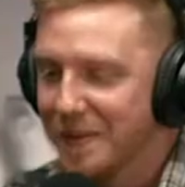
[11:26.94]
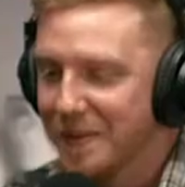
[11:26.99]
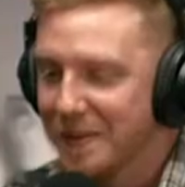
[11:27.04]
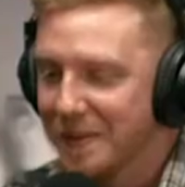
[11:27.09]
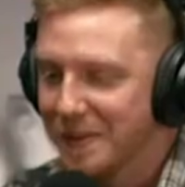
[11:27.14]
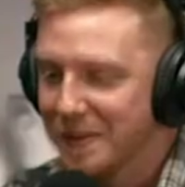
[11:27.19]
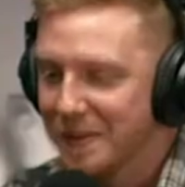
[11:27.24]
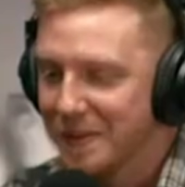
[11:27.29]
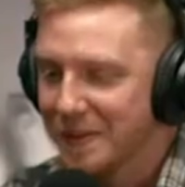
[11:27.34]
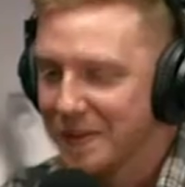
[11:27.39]

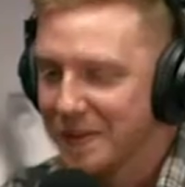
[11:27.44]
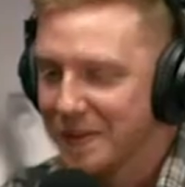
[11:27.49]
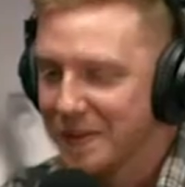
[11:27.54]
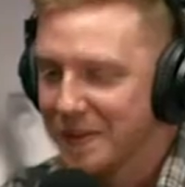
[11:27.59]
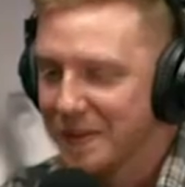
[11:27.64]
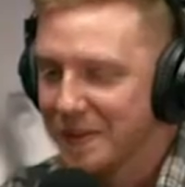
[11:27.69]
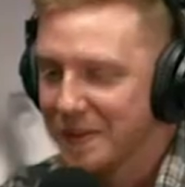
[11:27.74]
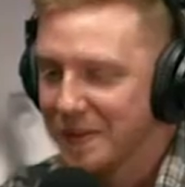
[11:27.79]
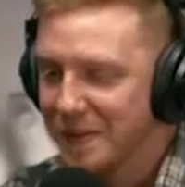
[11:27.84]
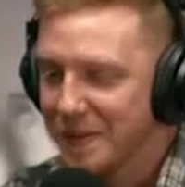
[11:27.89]

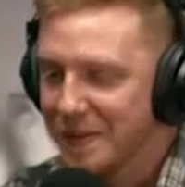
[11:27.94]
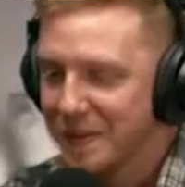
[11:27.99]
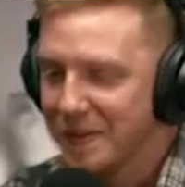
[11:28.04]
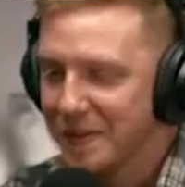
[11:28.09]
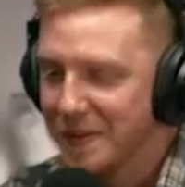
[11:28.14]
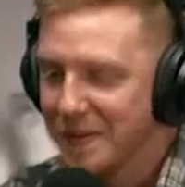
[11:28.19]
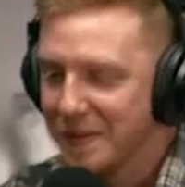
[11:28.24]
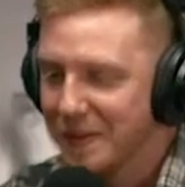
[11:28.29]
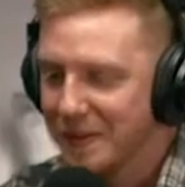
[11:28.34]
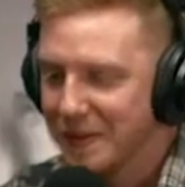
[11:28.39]

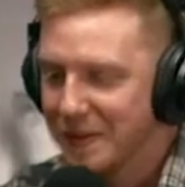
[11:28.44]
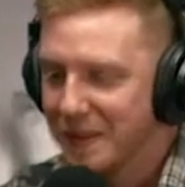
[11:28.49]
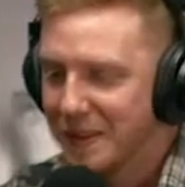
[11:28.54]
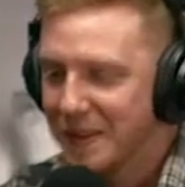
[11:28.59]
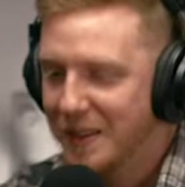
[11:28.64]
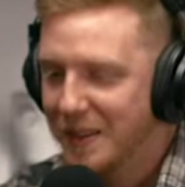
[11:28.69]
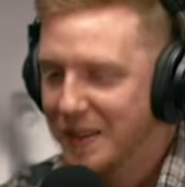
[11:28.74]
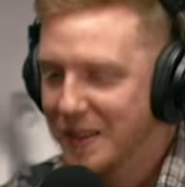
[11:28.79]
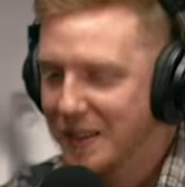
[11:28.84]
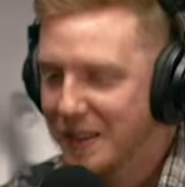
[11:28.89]

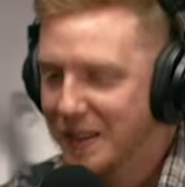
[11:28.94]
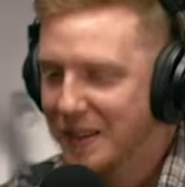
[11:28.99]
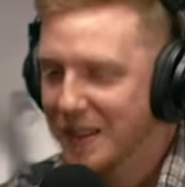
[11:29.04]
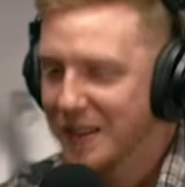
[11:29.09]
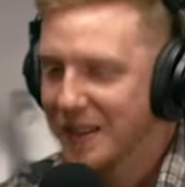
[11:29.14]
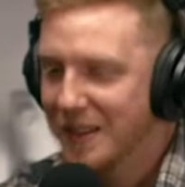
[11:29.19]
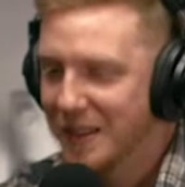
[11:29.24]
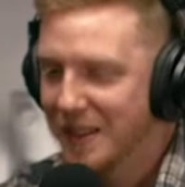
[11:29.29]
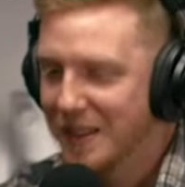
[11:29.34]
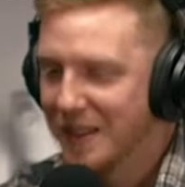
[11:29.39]

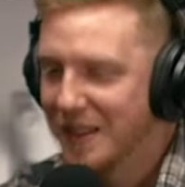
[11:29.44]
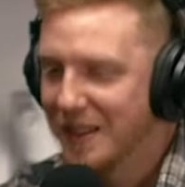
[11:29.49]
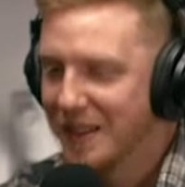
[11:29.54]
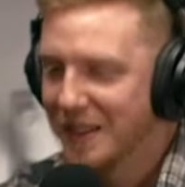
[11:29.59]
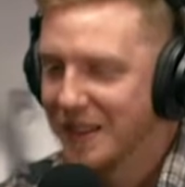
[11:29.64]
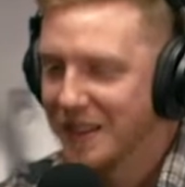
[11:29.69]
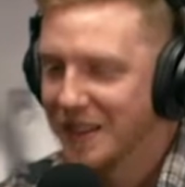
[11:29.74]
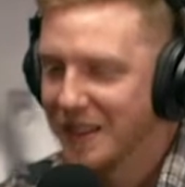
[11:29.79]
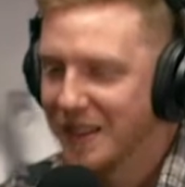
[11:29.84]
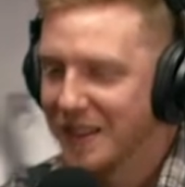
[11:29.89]

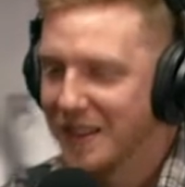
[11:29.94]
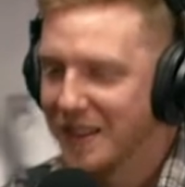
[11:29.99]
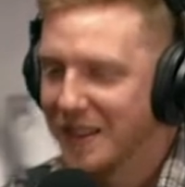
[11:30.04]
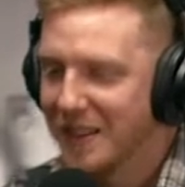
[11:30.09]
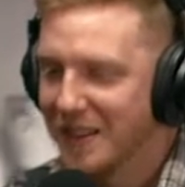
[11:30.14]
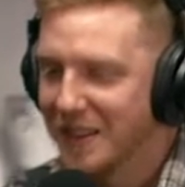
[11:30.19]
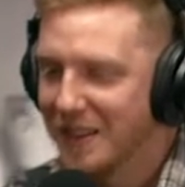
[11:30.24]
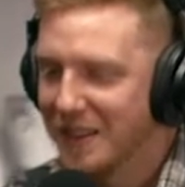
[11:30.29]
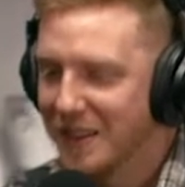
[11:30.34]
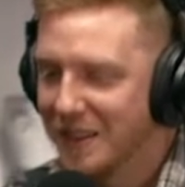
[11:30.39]

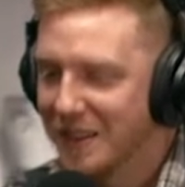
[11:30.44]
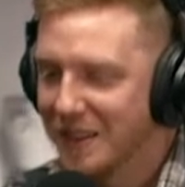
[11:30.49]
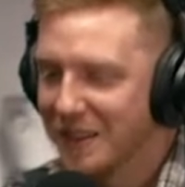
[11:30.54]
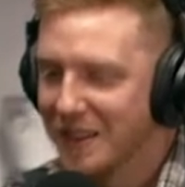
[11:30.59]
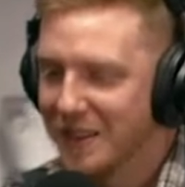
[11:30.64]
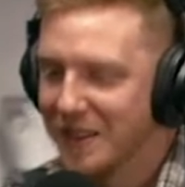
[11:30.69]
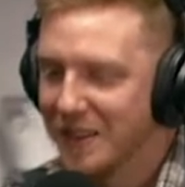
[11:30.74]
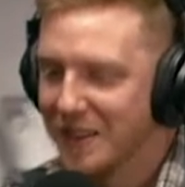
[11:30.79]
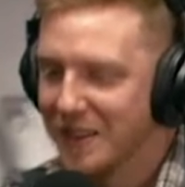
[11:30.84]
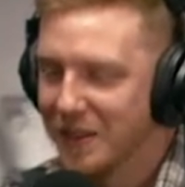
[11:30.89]

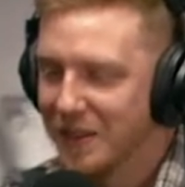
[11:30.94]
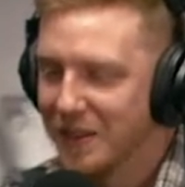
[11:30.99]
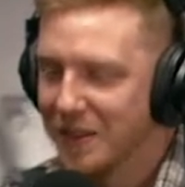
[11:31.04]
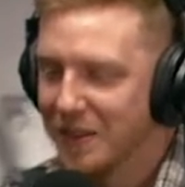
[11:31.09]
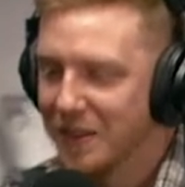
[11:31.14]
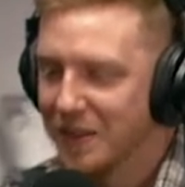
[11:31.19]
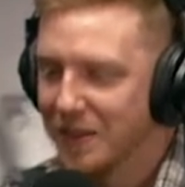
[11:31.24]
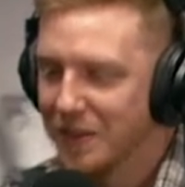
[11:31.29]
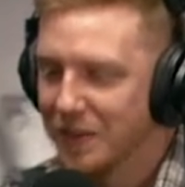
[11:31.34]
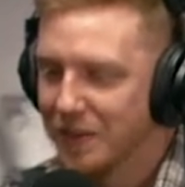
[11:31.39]

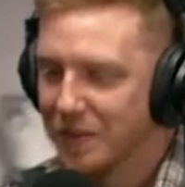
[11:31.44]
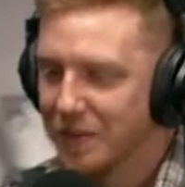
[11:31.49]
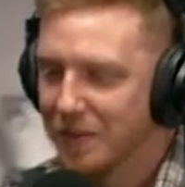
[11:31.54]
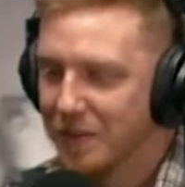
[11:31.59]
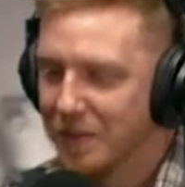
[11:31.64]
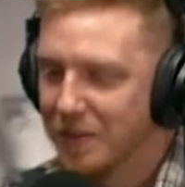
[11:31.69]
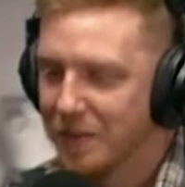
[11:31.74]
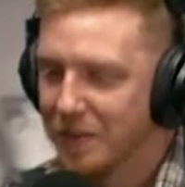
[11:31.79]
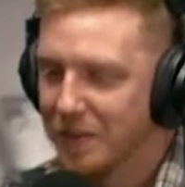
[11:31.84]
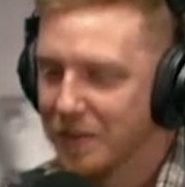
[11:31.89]

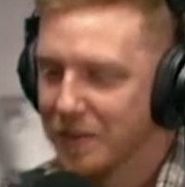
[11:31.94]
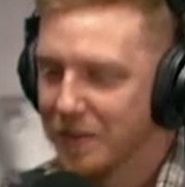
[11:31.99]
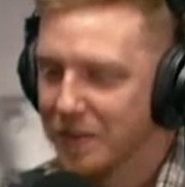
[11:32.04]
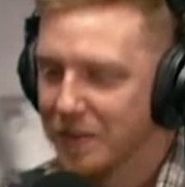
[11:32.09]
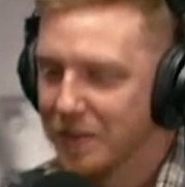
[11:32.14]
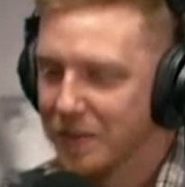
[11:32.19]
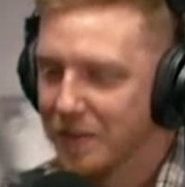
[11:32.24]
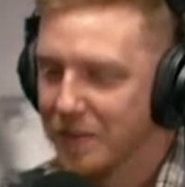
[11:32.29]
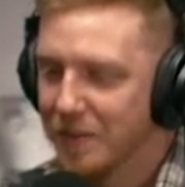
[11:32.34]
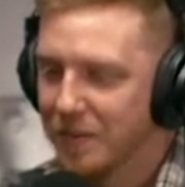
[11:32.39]

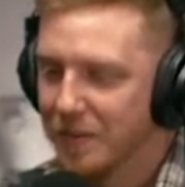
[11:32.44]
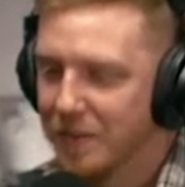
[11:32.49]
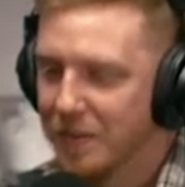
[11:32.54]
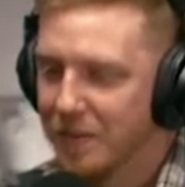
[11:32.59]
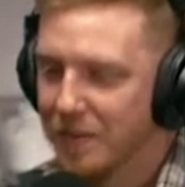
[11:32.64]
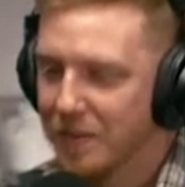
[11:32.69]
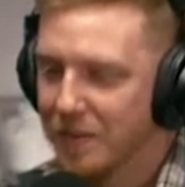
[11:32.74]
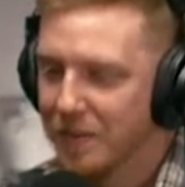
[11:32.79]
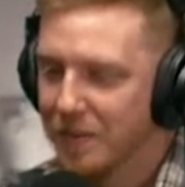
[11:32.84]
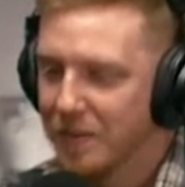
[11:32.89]

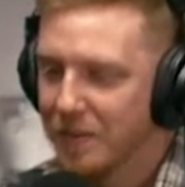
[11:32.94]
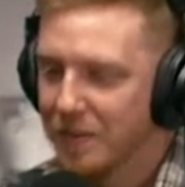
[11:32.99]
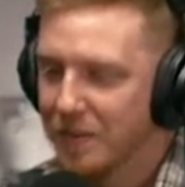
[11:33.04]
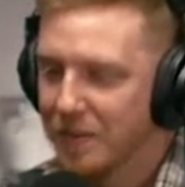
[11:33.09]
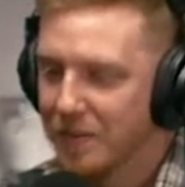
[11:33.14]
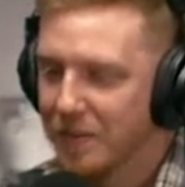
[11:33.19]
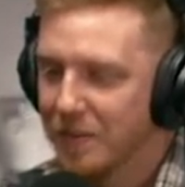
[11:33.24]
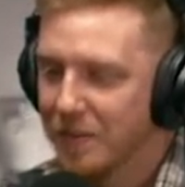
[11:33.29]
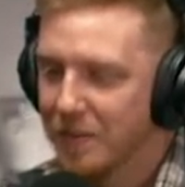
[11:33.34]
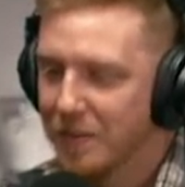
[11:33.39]

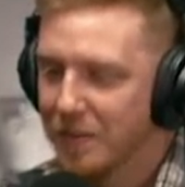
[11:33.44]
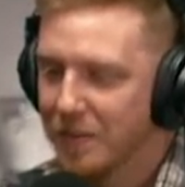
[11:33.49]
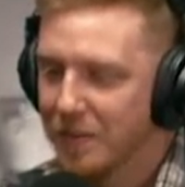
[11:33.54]
(silent)